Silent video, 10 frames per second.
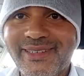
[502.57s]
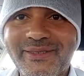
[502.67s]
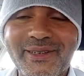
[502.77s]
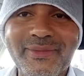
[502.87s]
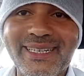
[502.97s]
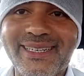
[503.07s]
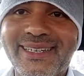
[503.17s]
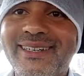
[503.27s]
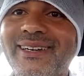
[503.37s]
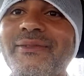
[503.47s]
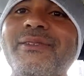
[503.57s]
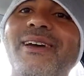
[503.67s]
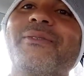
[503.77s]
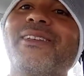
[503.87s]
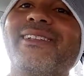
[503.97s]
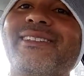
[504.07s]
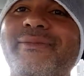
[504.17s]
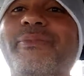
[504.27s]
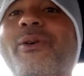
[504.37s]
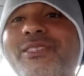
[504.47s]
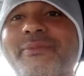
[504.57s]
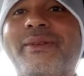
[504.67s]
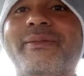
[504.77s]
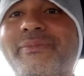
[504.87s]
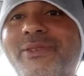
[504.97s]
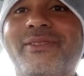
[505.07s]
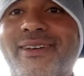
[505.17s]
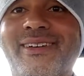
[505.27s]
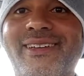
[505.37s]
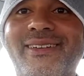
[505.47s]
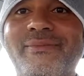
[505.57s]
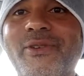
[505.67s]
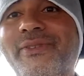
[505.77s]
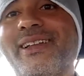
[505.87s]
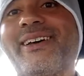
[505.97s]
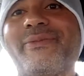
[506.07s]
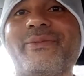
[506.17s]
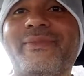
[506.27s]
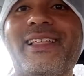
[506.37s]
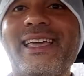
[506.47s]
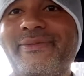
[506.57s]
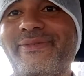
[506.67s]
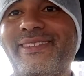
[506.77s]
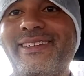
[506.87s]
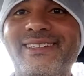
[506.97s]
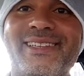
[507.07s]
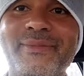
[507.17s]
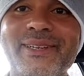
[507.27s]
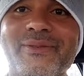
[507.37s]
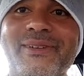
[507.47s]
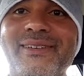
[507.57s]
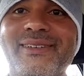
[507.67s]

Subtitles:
How could you possibly do that? Move your heart from left to the middle?